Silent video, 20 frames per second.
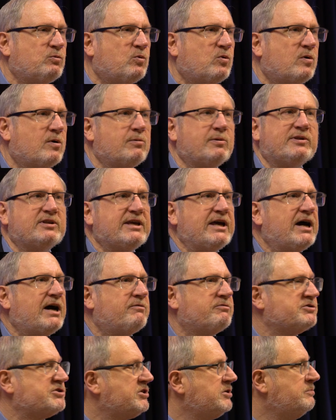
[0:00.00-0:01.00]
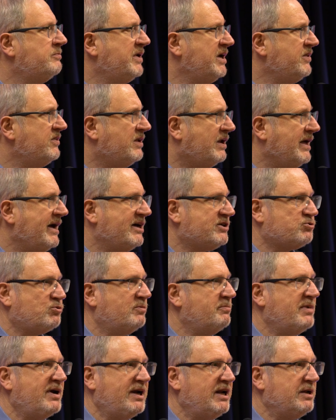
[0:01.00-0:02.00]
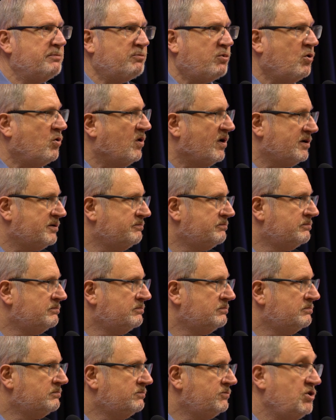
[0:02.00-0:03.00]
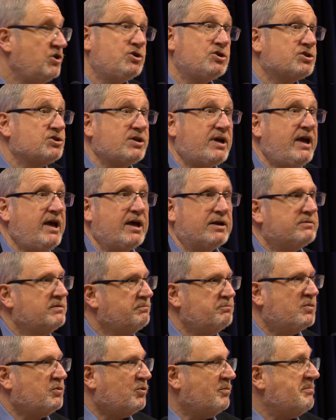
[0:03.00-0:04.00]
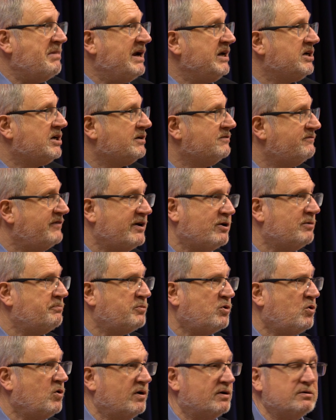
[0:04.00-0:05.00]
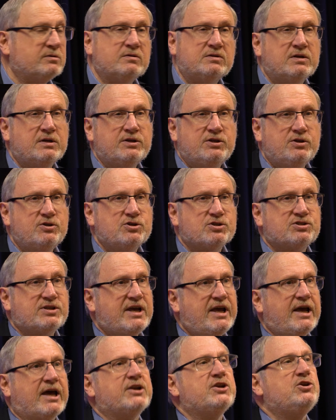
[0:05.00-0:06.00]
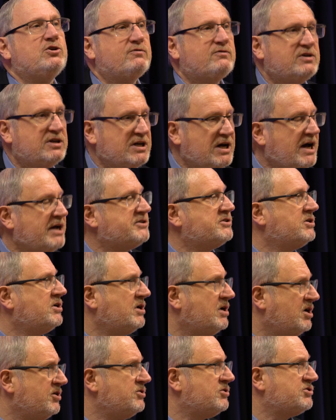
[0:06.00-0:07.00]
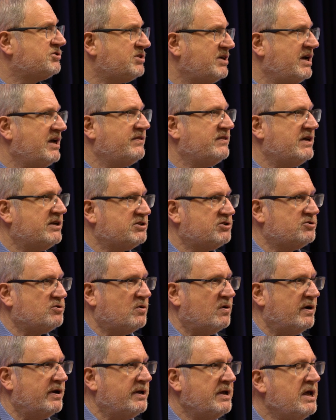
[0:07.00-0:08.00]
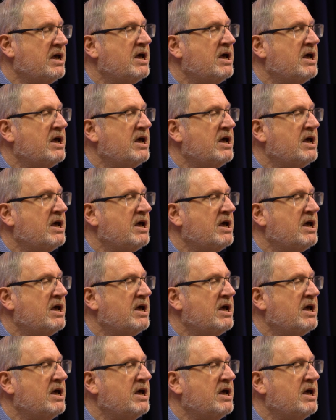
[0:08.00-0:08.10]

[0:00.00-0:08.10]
War with Galveston being the last remaining port. You just can't. Remaining Confederate port. You just can't. You've got to understand that story.